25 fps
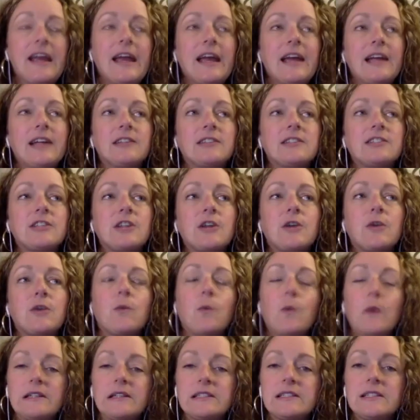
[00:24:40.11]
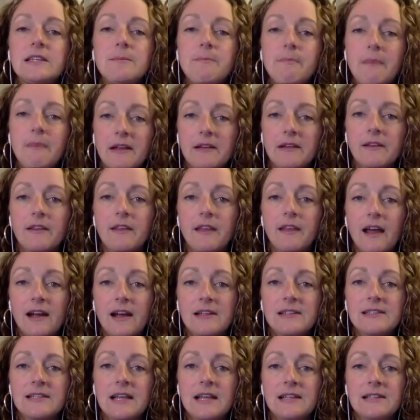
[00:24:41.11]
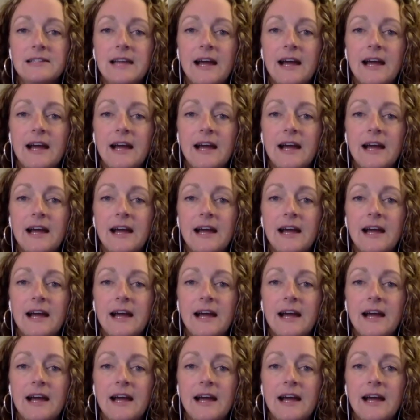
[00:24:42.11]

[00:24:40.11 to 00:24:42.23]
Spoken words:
And so once a month, I send